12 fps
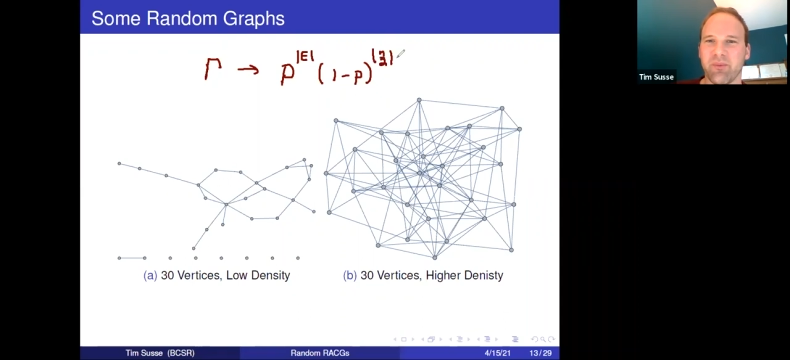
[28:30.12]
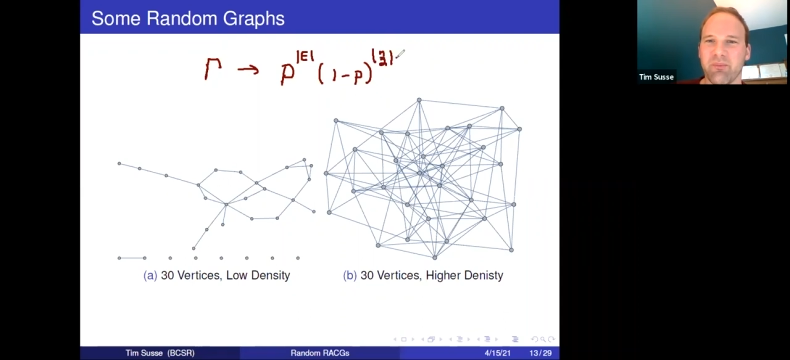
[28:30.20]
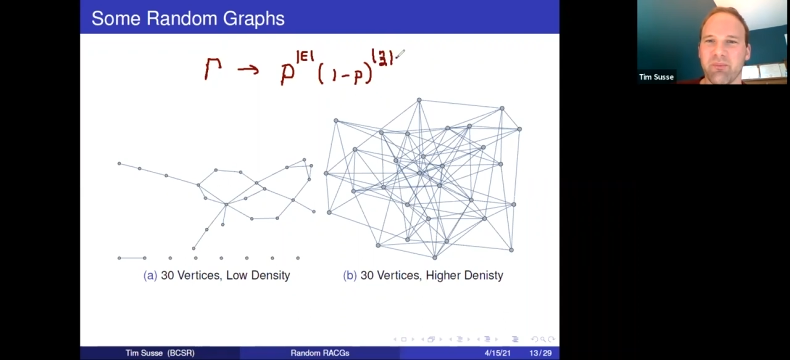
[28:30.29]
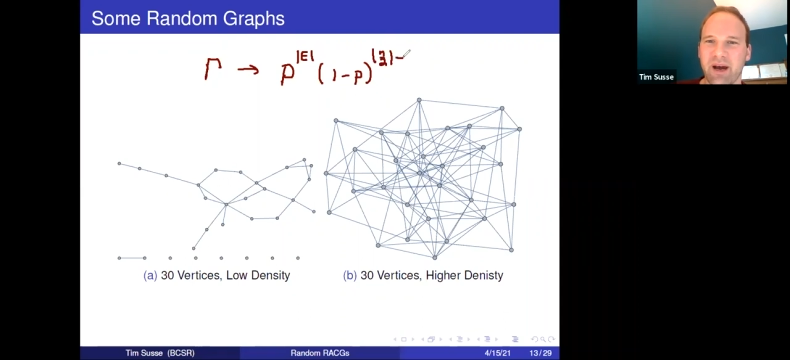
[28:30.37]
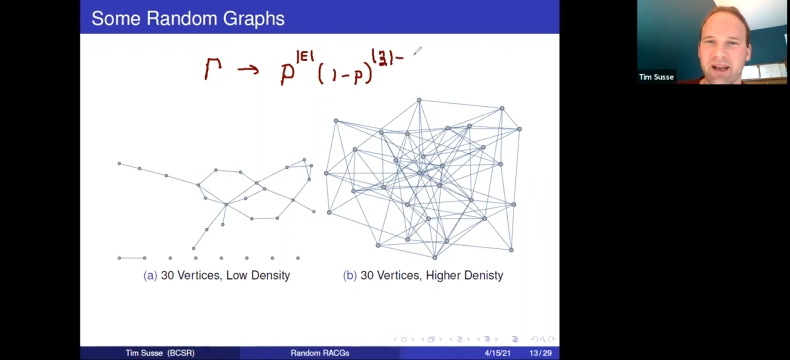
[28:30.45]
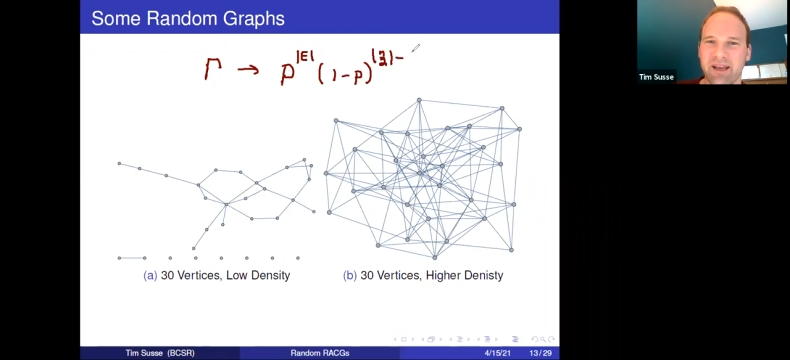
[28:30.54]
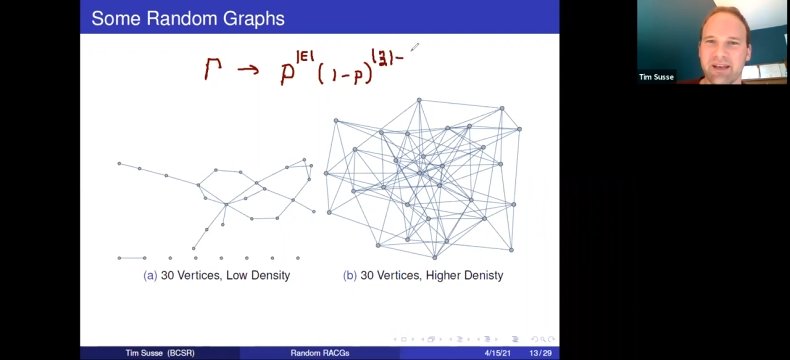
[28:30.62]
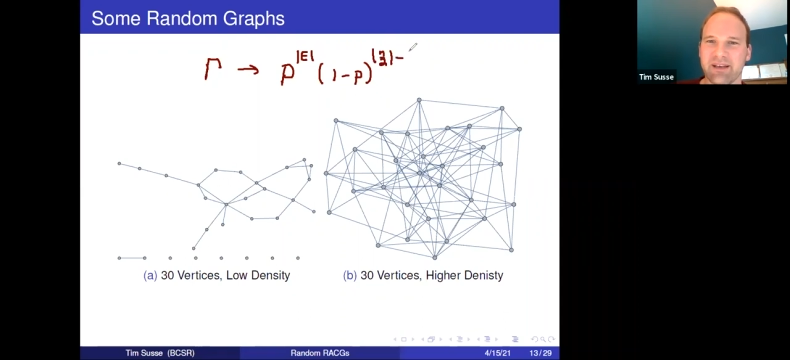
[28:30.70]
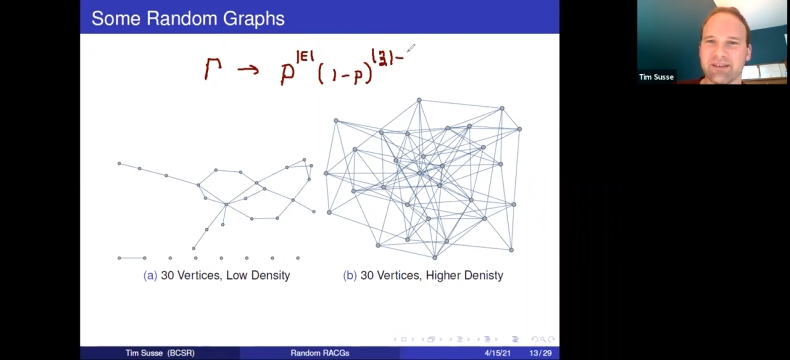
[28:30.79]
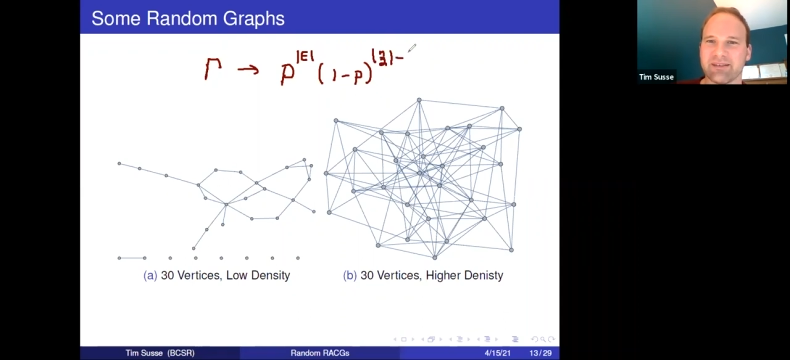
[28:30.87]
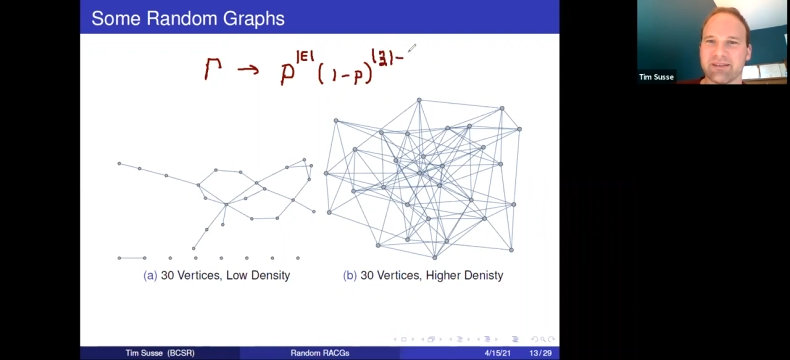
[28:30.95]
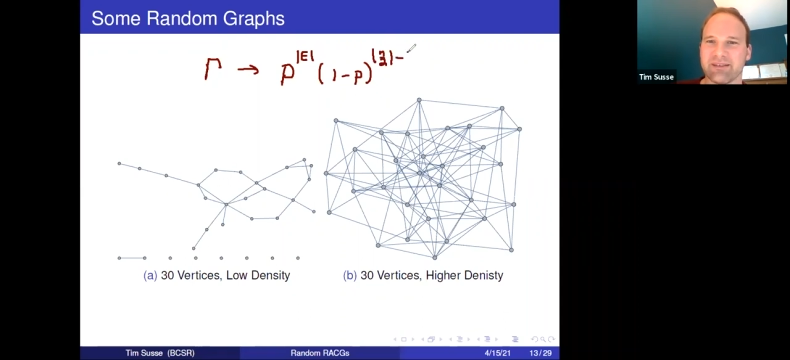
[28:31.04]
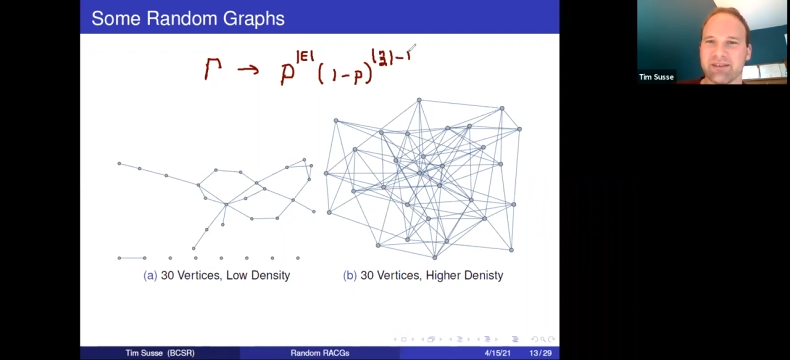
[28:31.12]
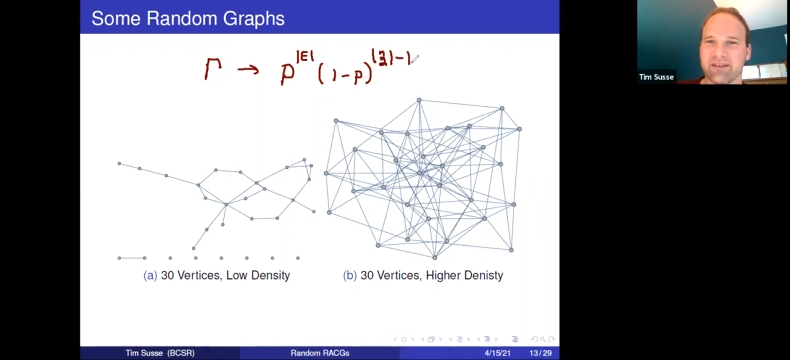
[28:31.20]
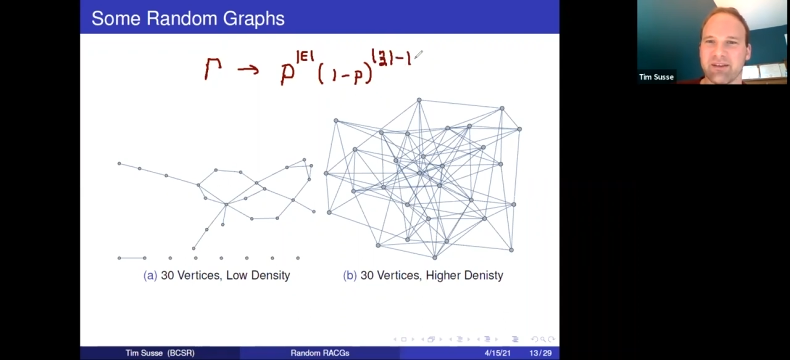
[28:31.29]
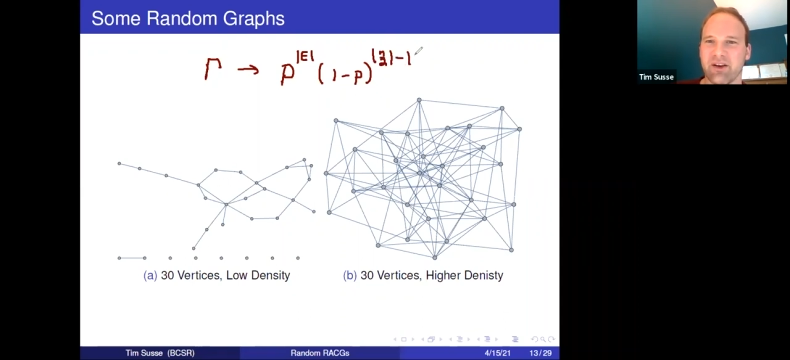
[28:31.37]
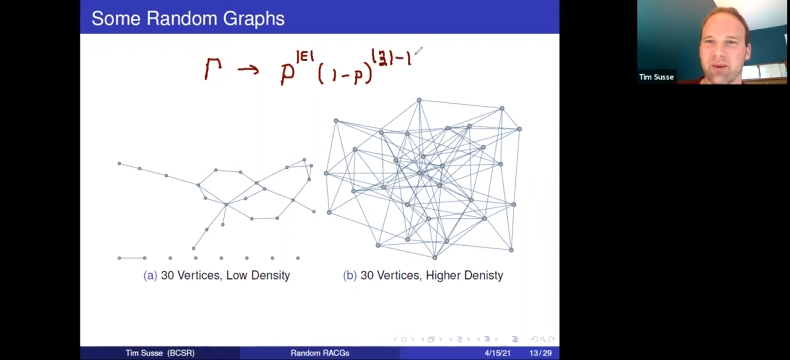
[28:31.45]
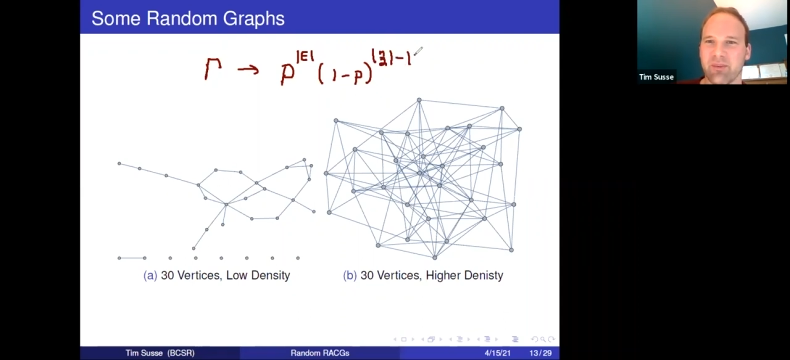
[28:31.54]
minus
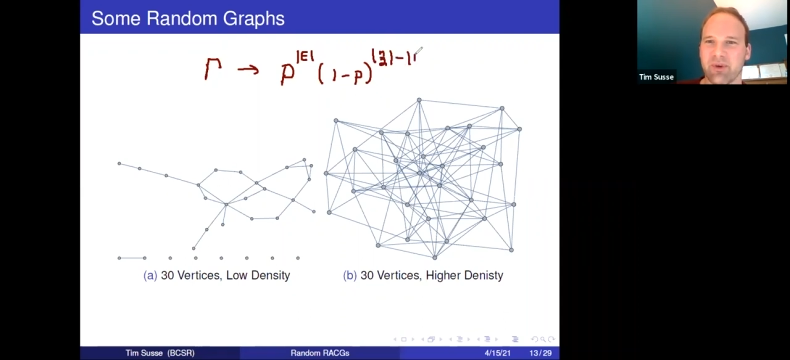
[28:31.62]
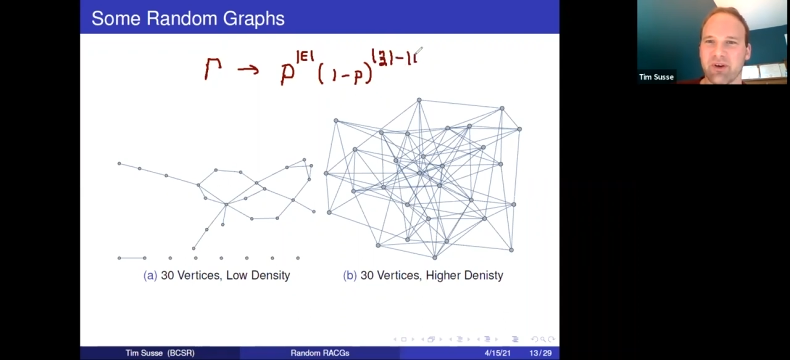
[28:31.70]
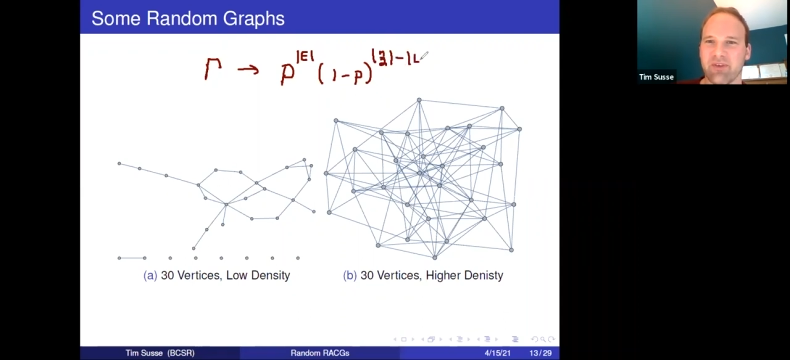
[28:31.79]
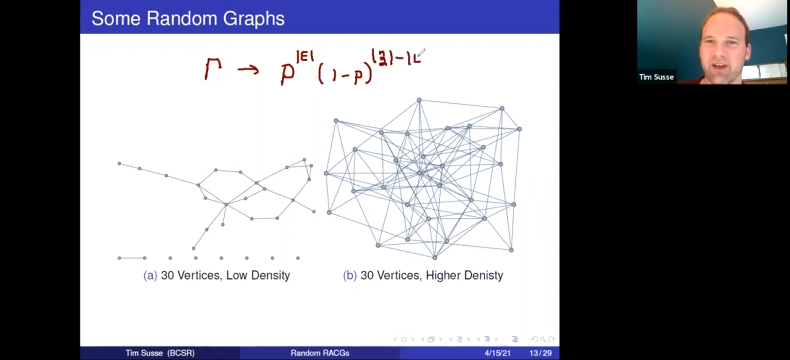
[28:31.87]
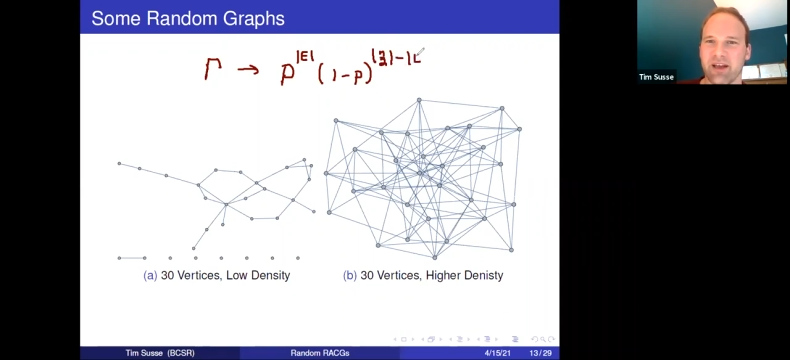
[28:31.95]
the number of